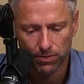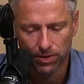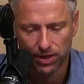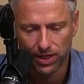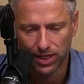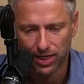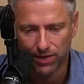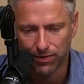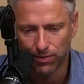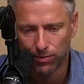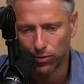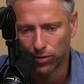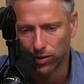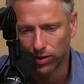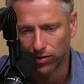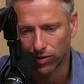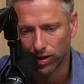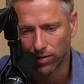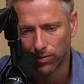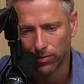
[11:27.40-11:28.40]
To make it even
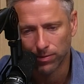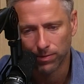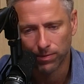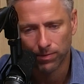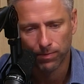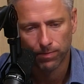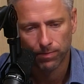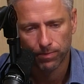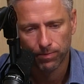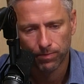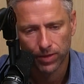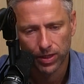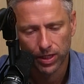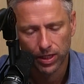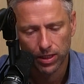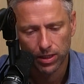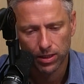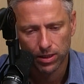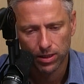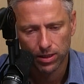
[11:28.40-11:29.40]
more incredible,
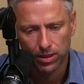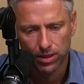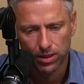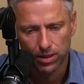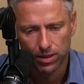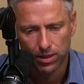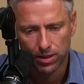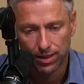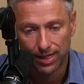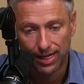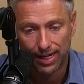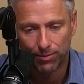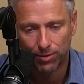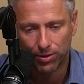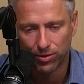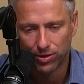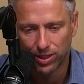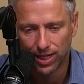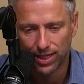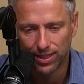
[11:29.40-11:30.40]

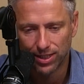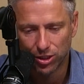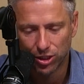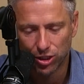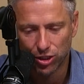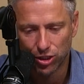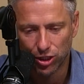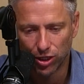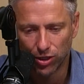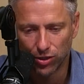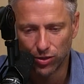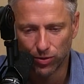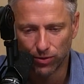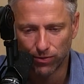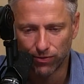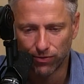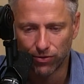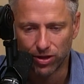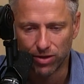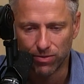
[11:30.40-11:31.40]
Ambrose says it just shows
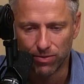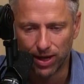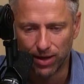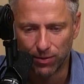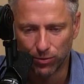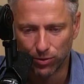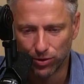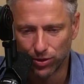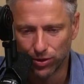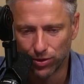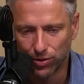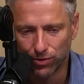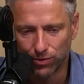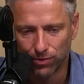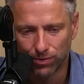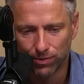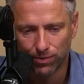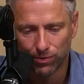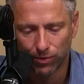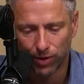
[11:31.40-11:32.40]
what free men will
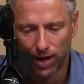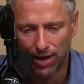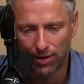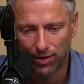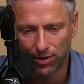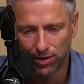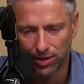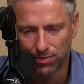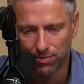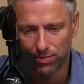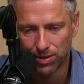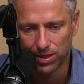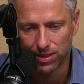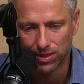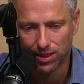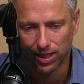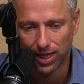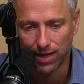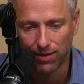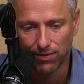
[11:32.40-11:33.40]
do rather than be
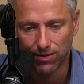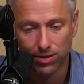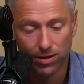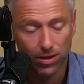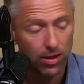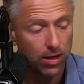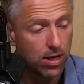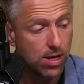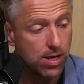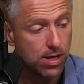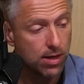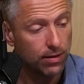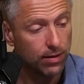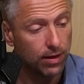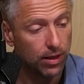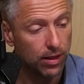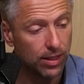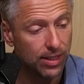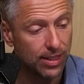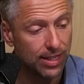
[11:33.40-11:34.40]
slaves.
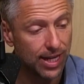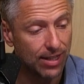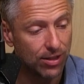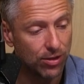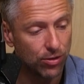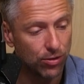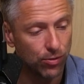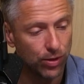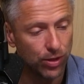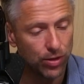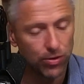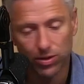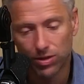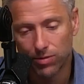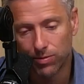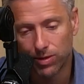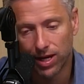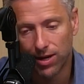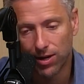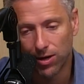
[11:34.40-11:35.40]
At least that's who we
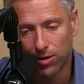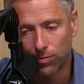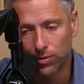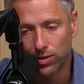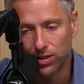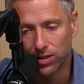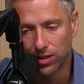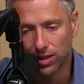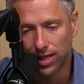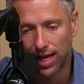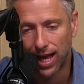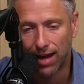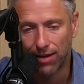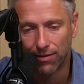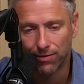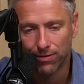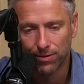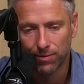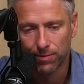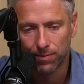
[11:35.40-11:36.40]
used to be. I hope we still
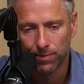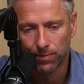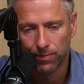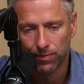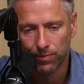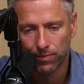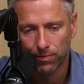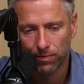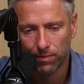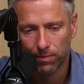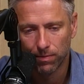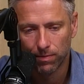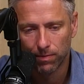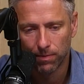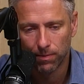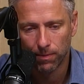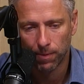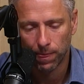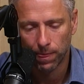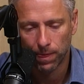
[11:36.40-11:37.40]
have
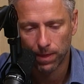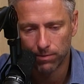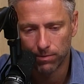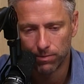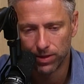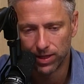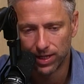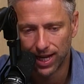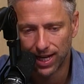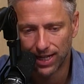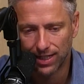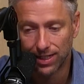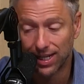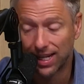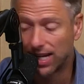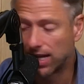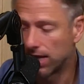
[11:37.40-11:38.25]
a bit of that